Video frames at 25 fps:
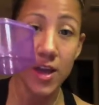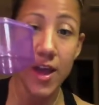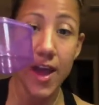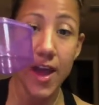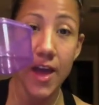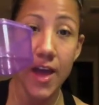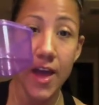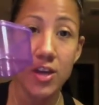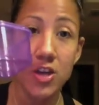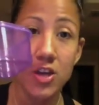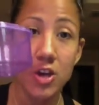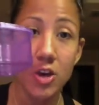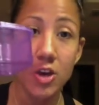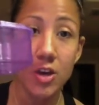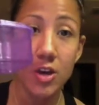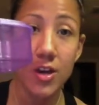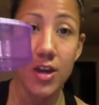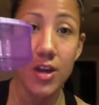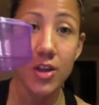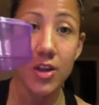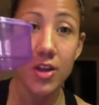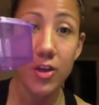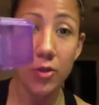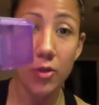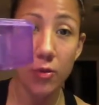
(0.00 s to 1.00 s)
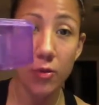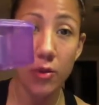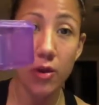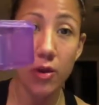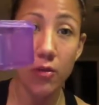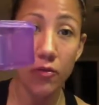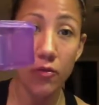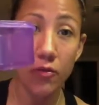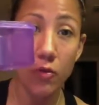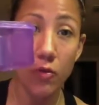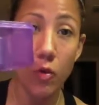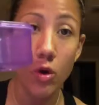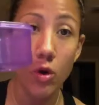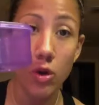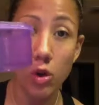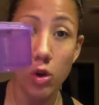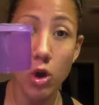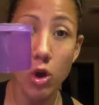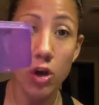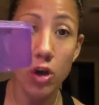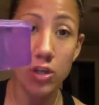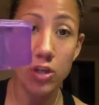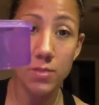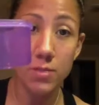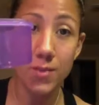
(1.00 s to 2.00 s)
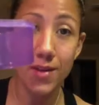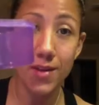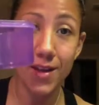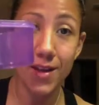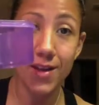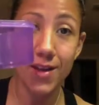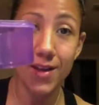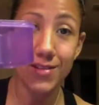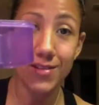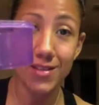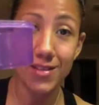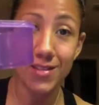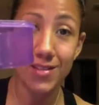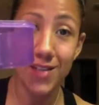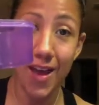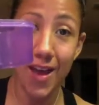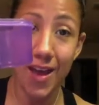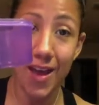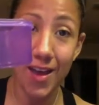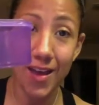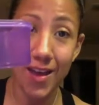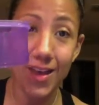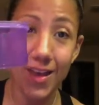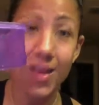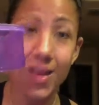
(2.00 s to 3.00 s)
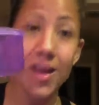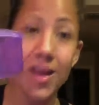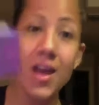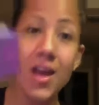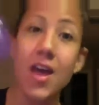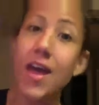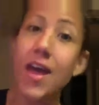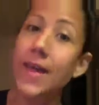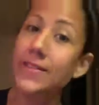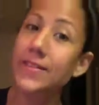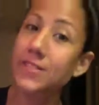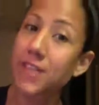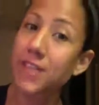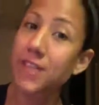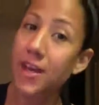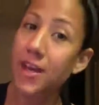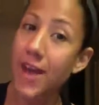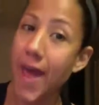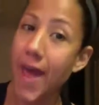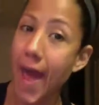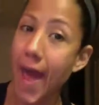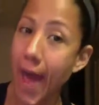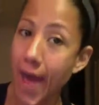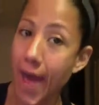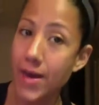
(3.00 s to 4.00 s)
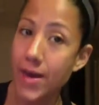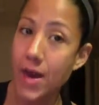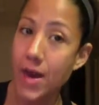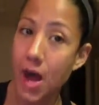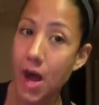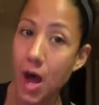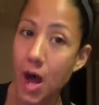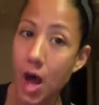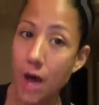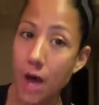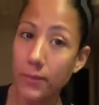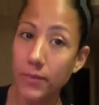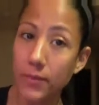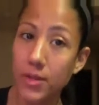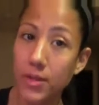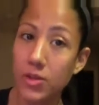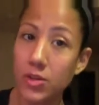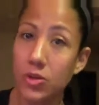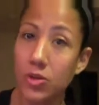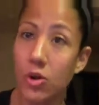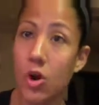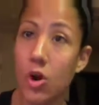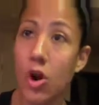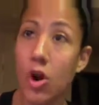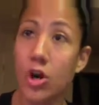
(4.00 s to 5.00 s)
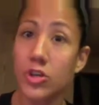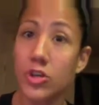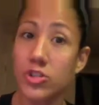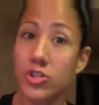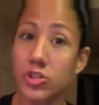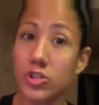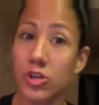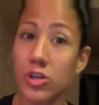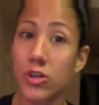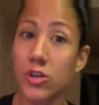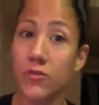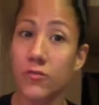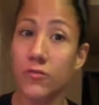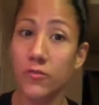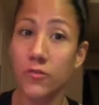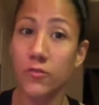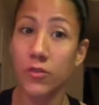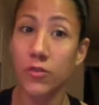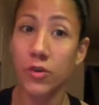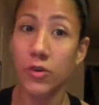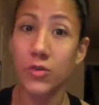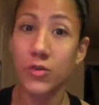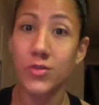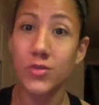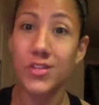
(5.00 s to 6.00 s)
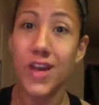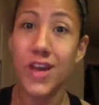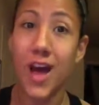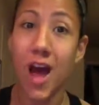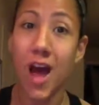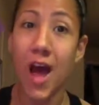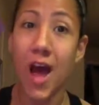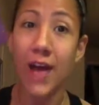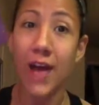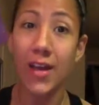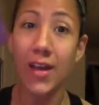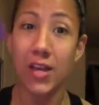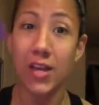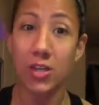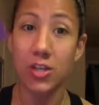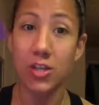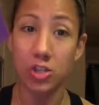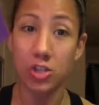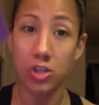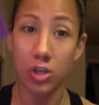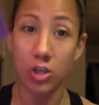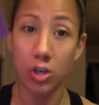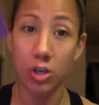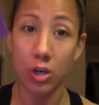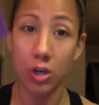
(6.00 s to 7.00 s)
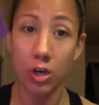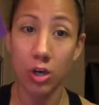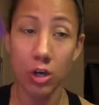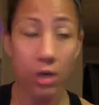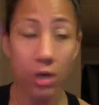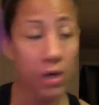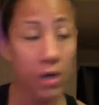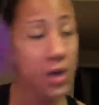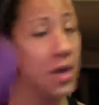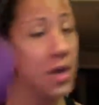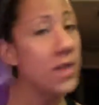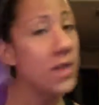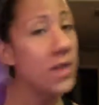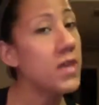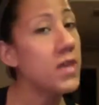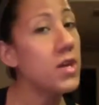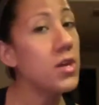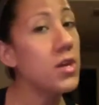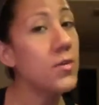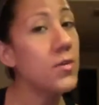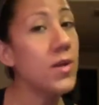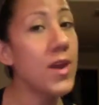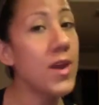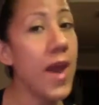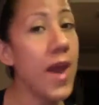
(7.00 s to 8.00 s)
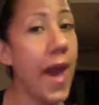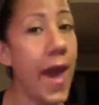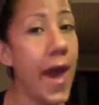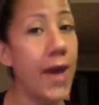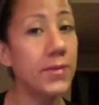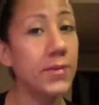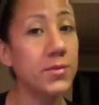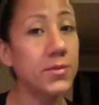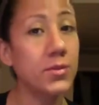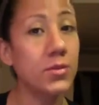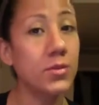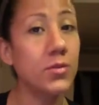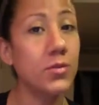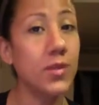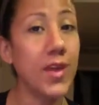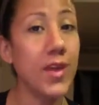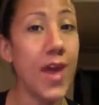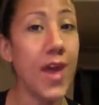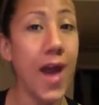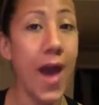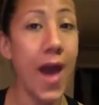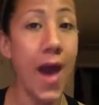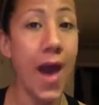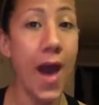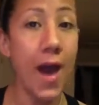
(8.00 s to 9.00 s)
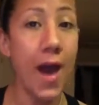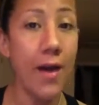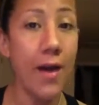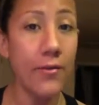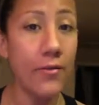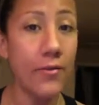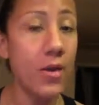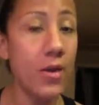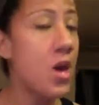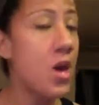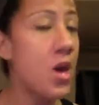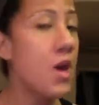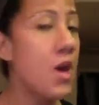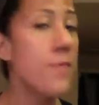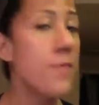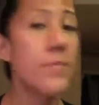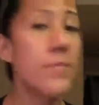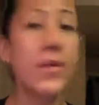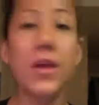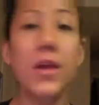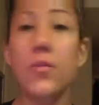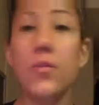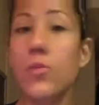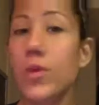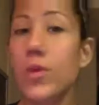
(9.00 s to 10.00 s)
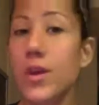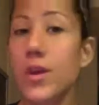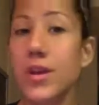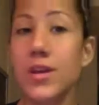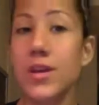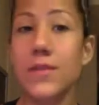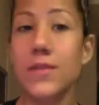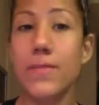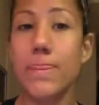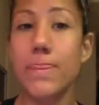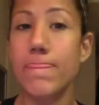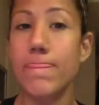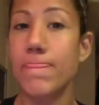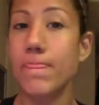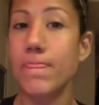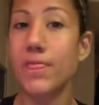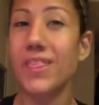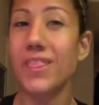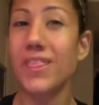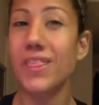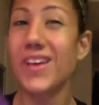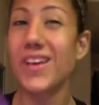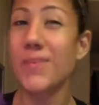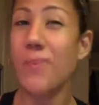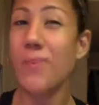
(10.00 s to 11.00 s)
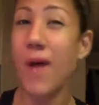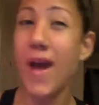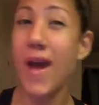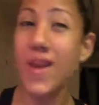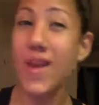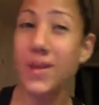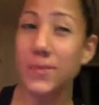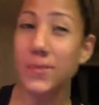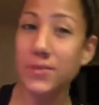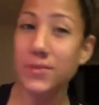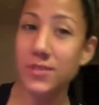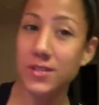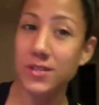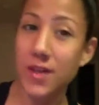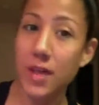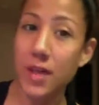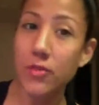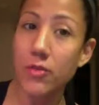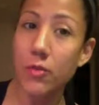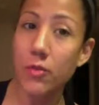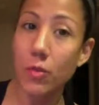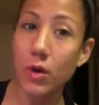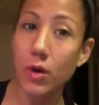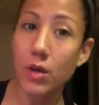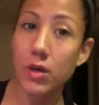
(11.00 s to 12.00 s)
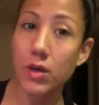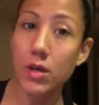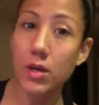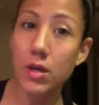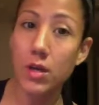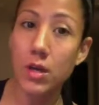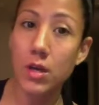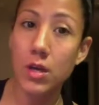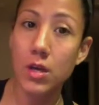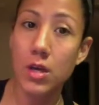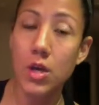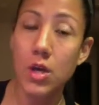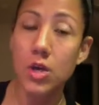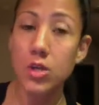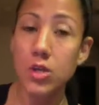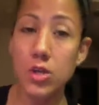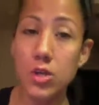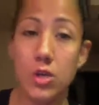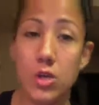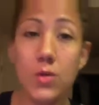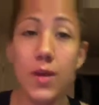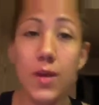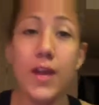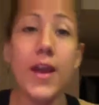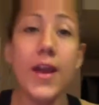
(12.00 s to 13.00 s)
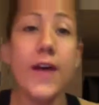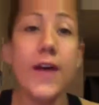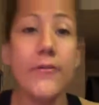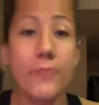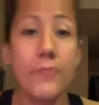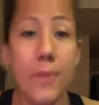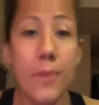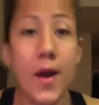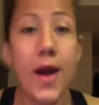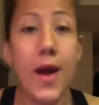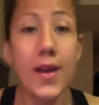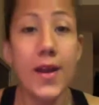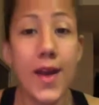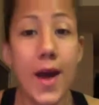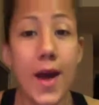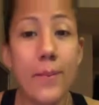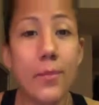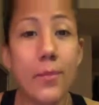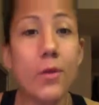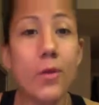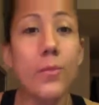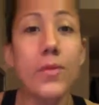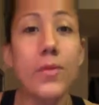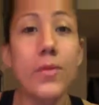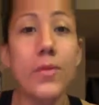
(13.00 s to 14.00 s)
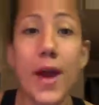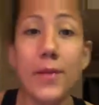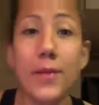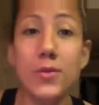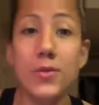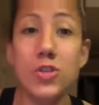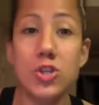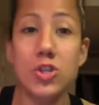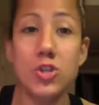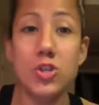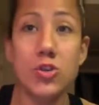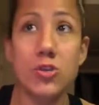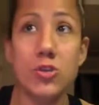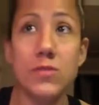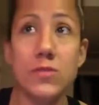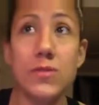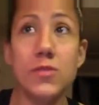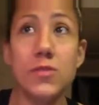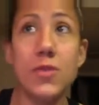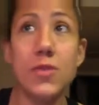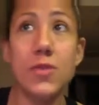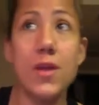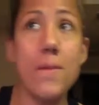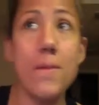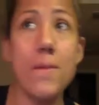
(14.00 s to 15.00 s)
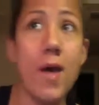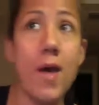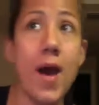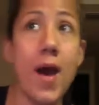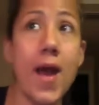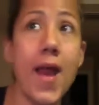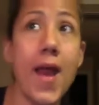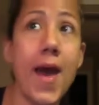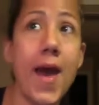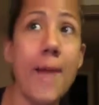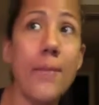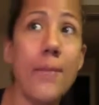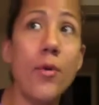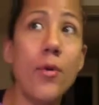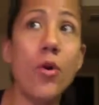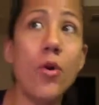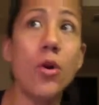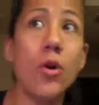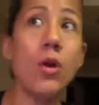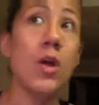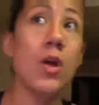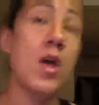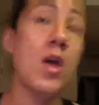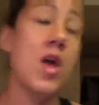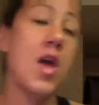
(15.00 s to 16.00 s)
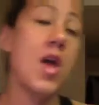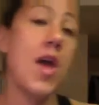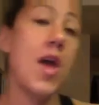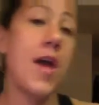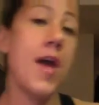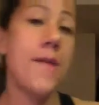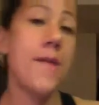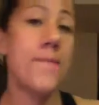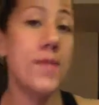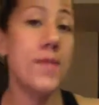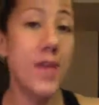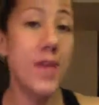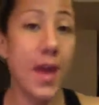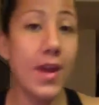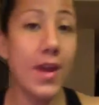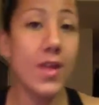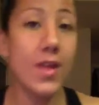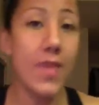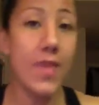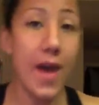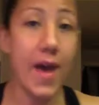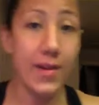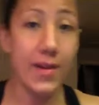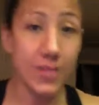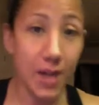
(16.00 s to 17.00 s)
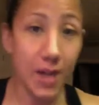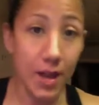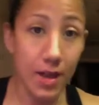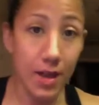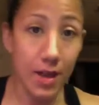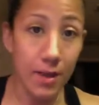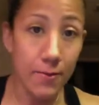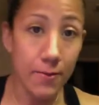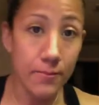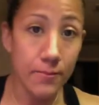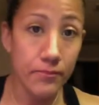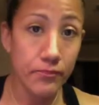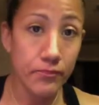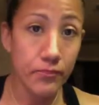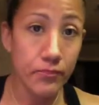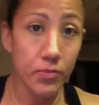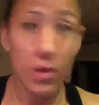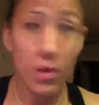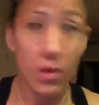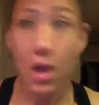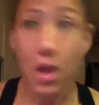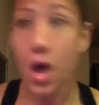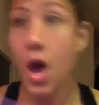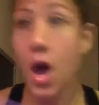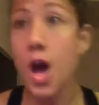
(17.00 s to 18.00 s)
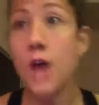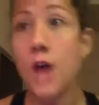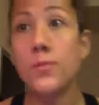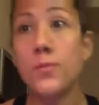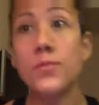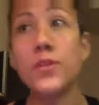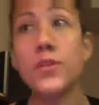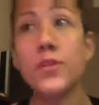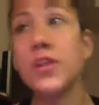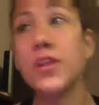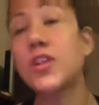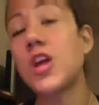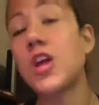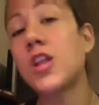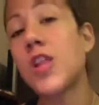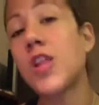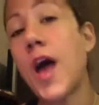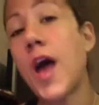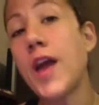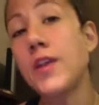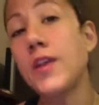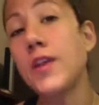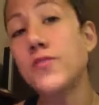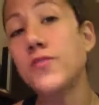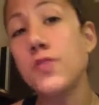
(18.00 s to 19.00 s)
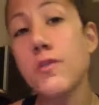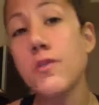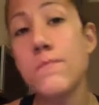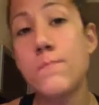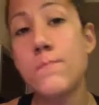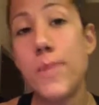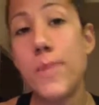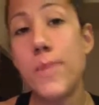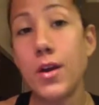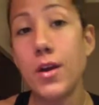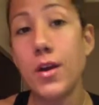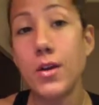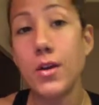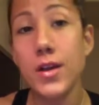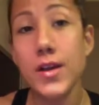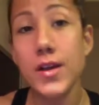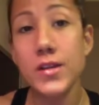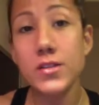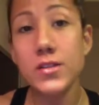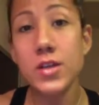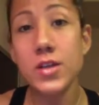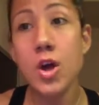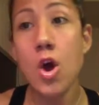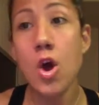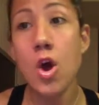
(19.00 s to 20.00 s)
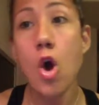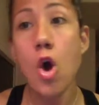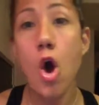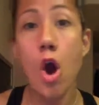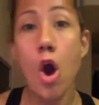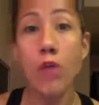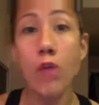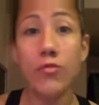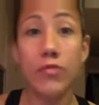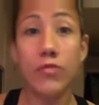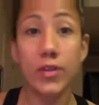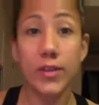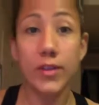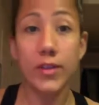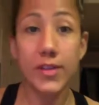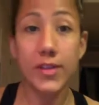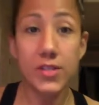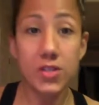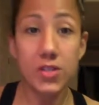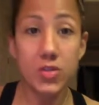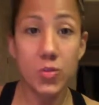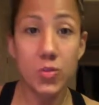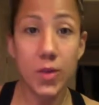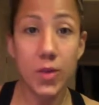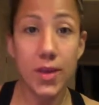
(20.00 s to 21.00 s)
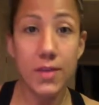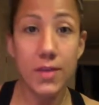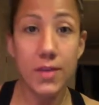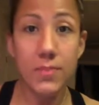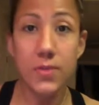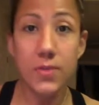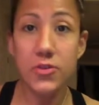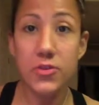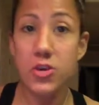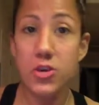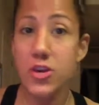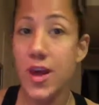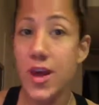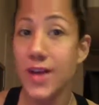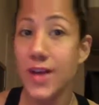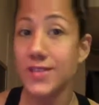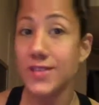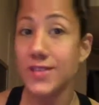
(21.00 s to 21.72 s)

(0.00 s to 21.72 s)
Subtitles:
and you're eating 3 or 4 large bananas a day, it's going to add up. Like, there are certain fruits high in sugar that you can absolutely have, but it wouldn't, like, pineapple's another one. You can have pineapple, but I would choose between pineapple and banana that day. Like, a lot of your berries are really sweet, but they're not as